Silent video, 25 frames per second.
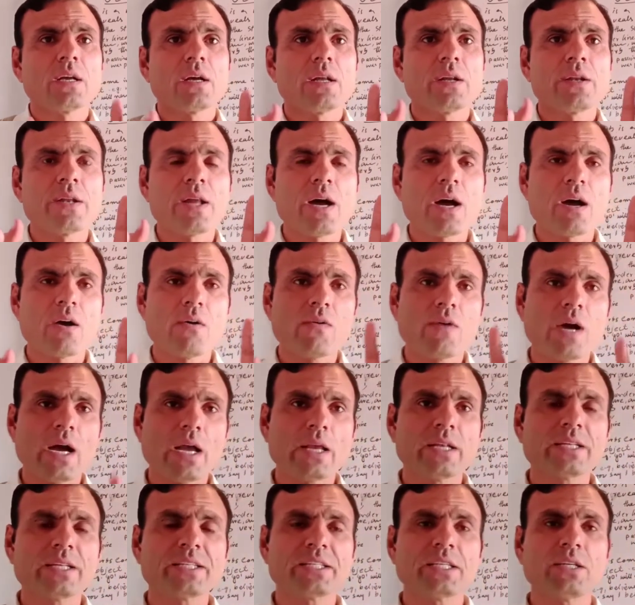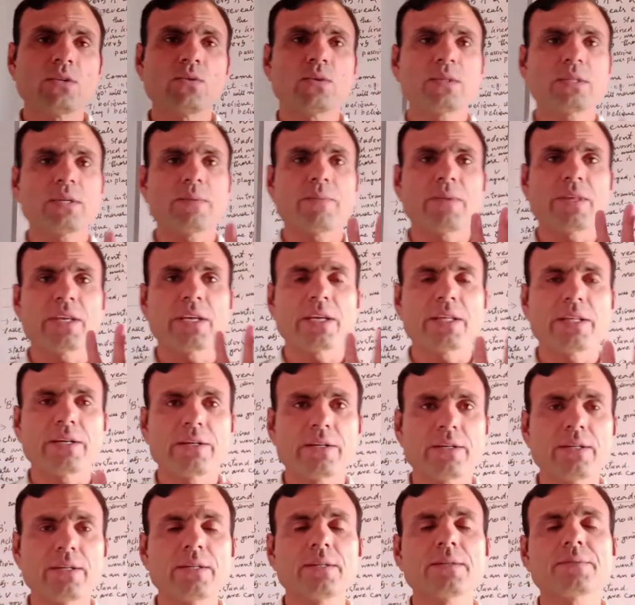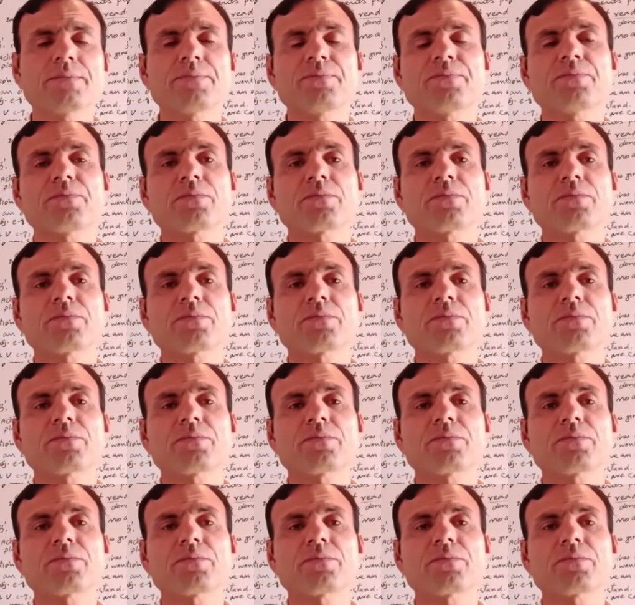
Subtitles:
Now I'll tell you something other.